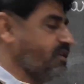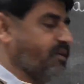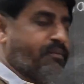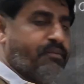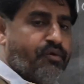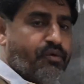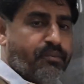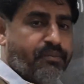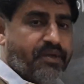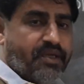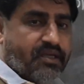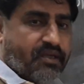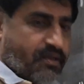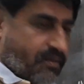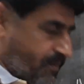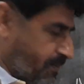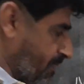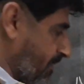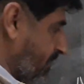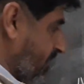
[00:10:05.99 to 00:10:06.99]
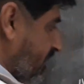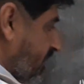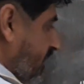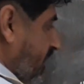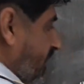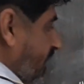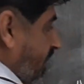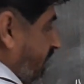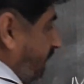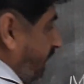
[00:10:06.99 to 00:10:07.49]
WB
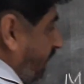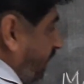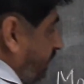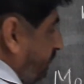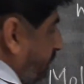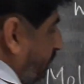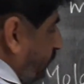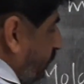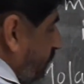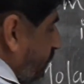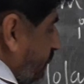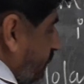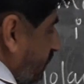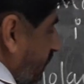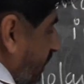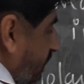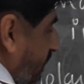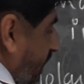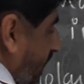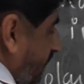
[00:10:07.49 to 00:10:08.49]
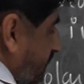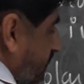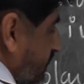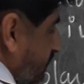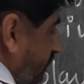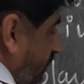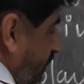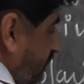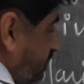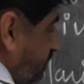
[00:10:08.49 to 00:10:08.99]
and molecular mass
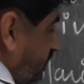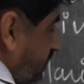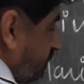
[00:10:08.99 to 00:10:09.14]
of the